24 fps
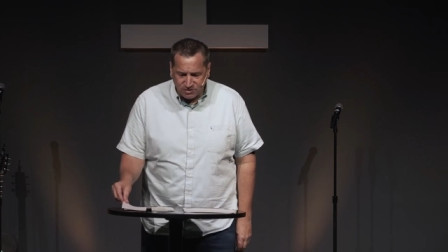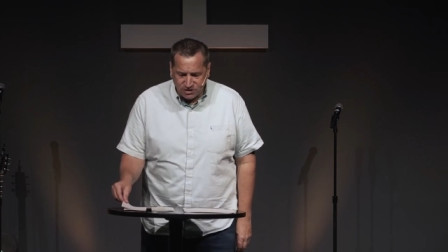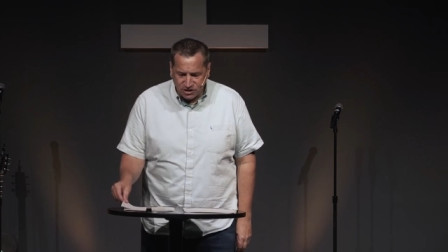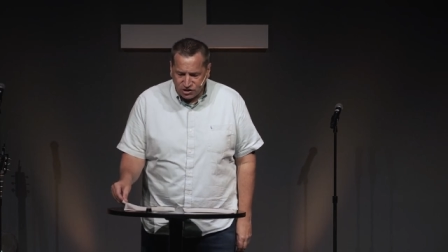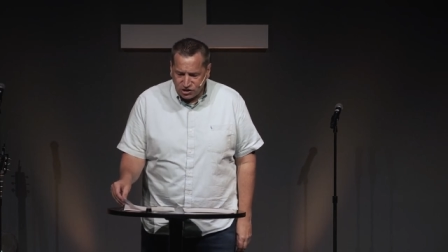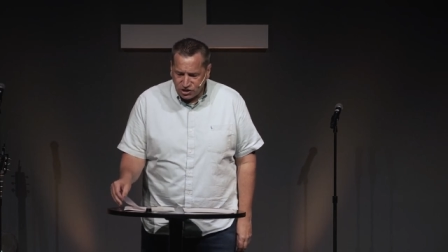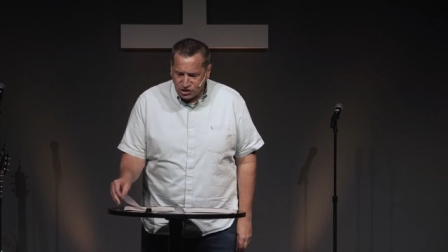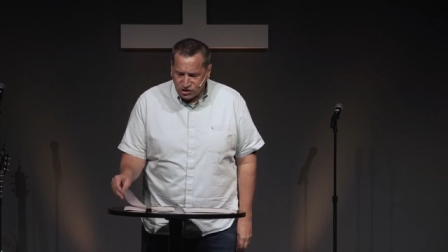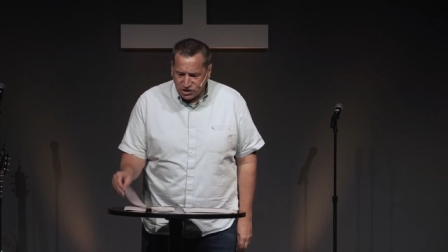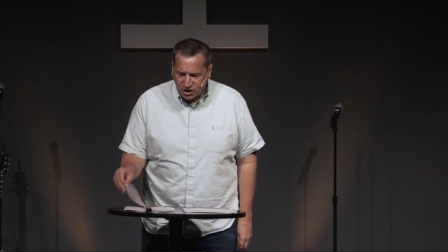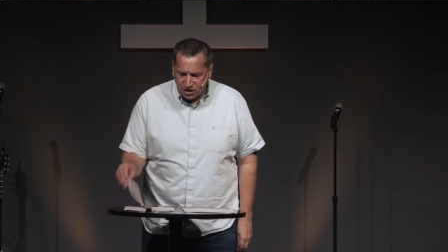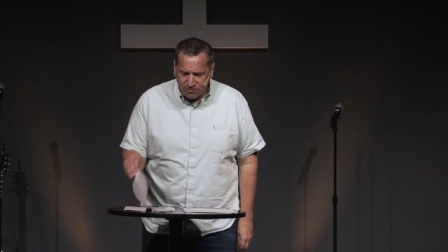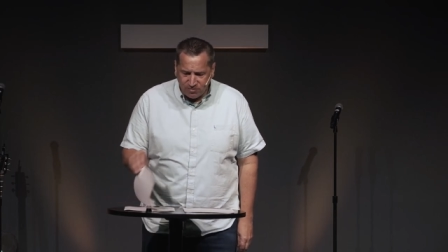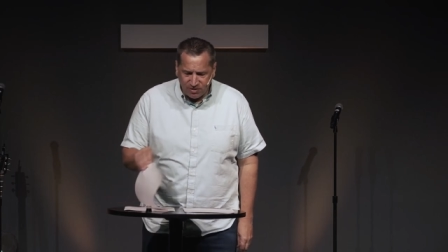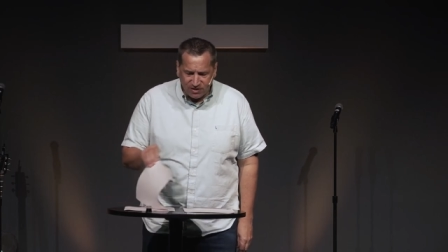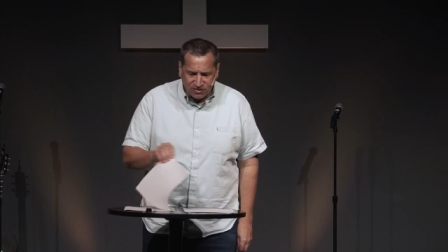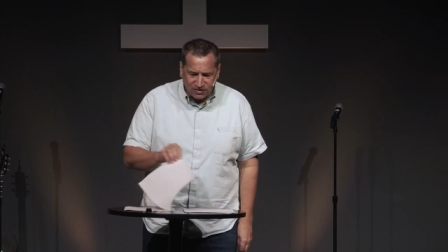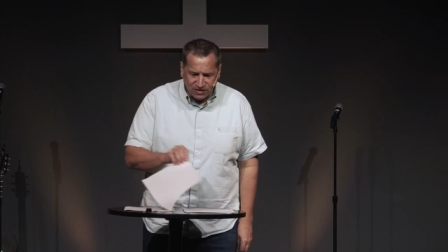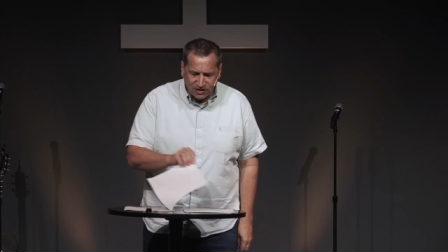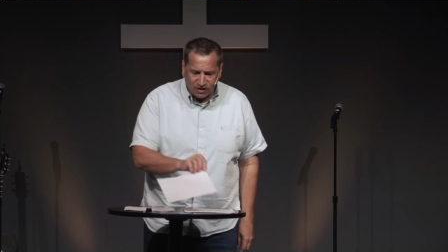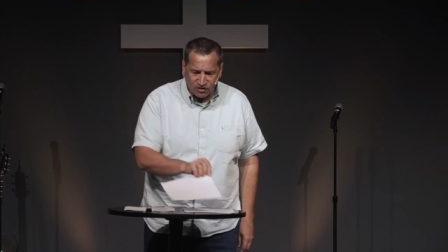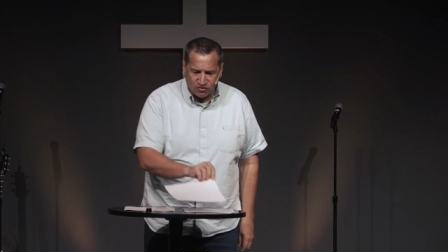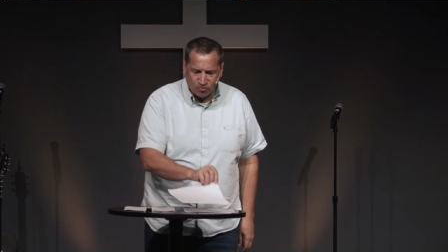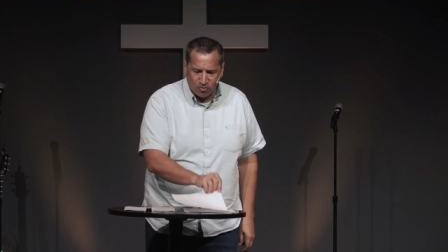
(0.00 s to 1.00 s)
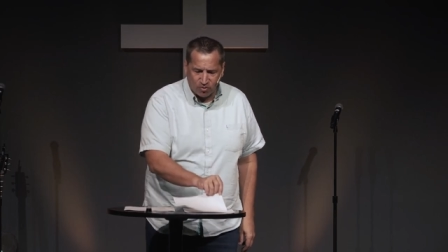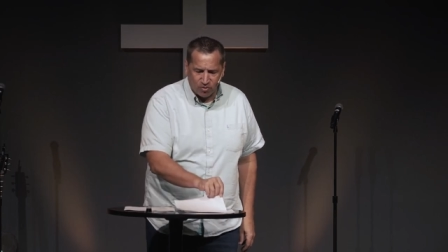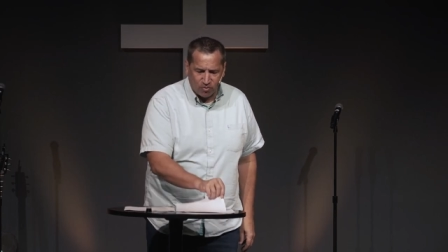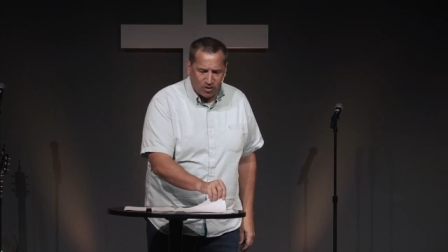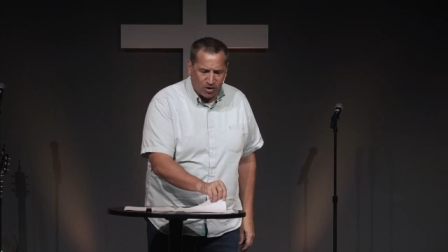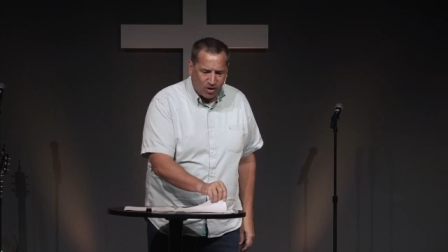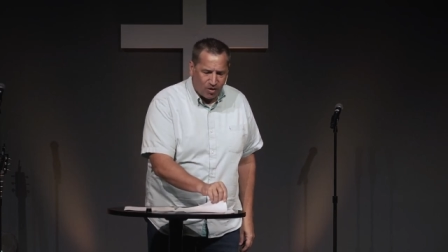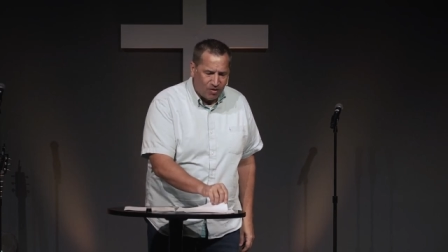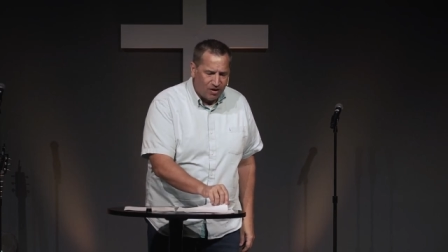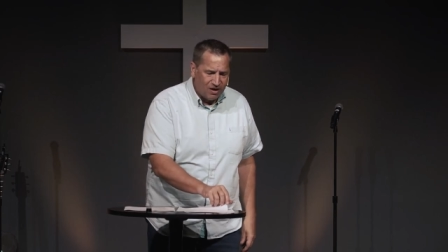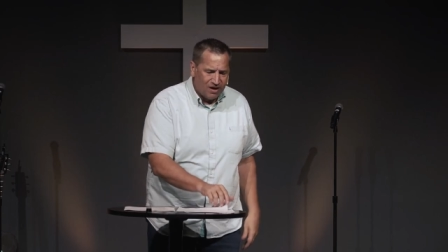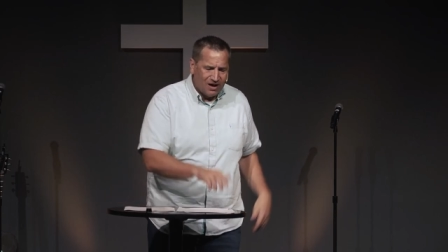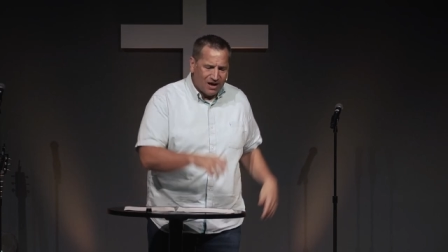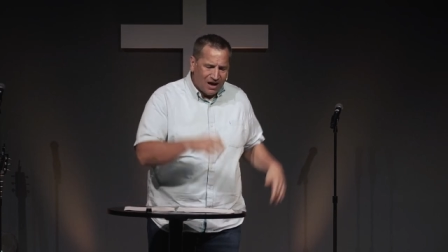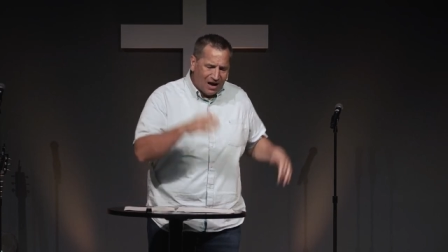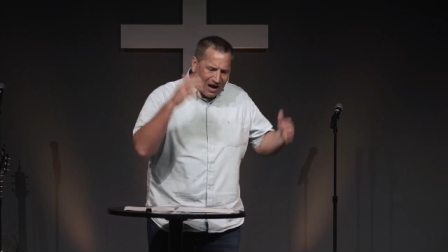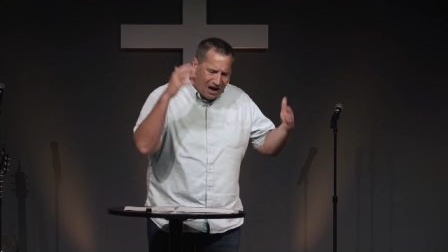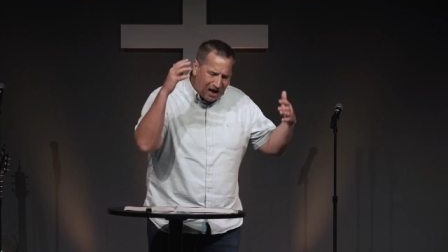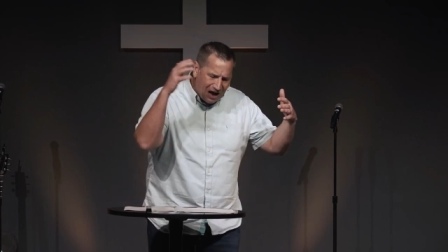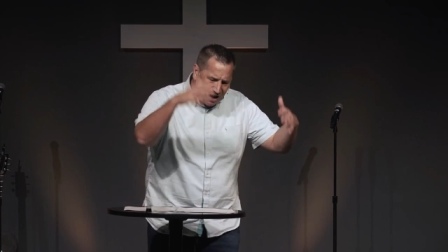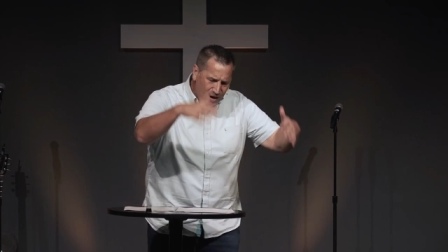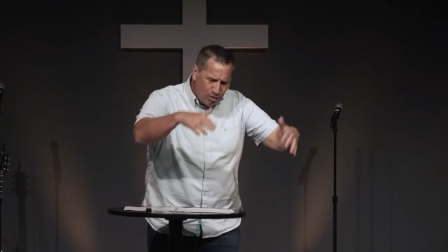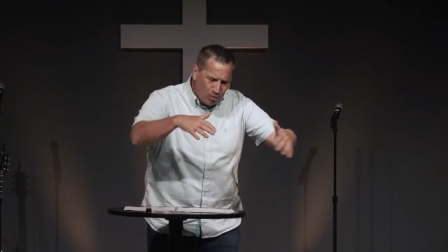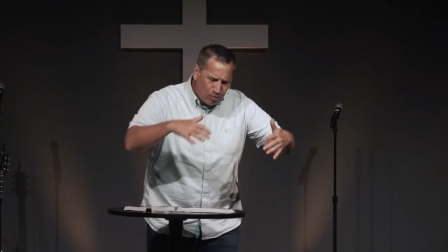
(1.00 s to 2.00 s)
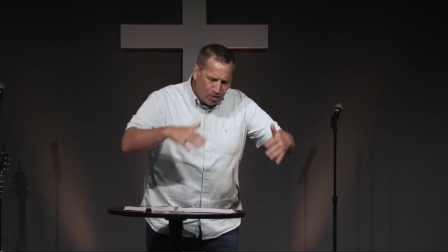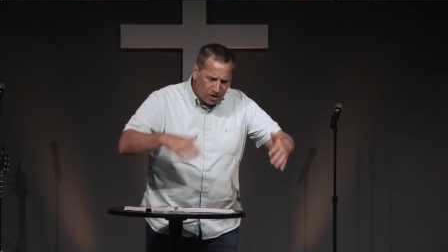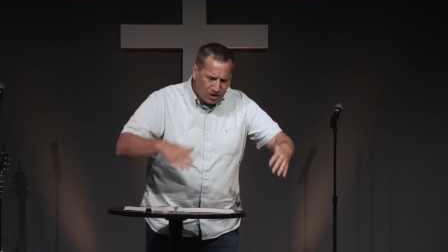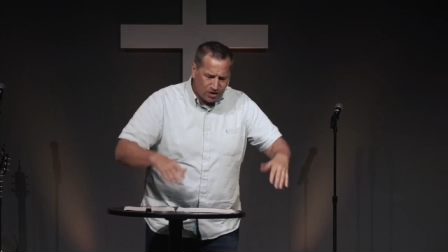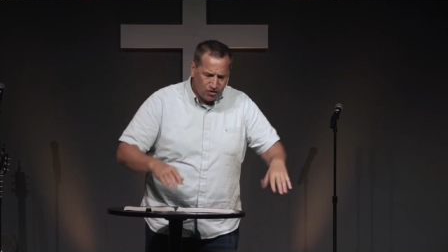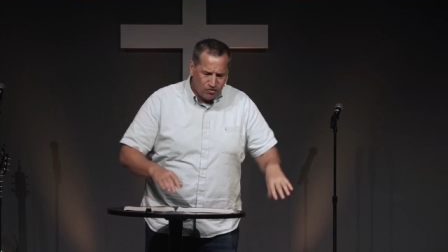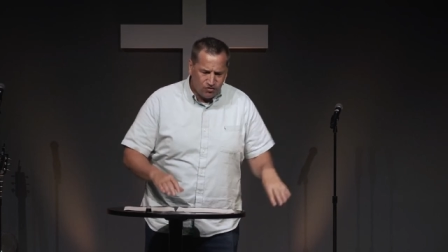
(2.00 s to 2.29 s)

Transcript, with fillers: It's just going to be things where we go, I want to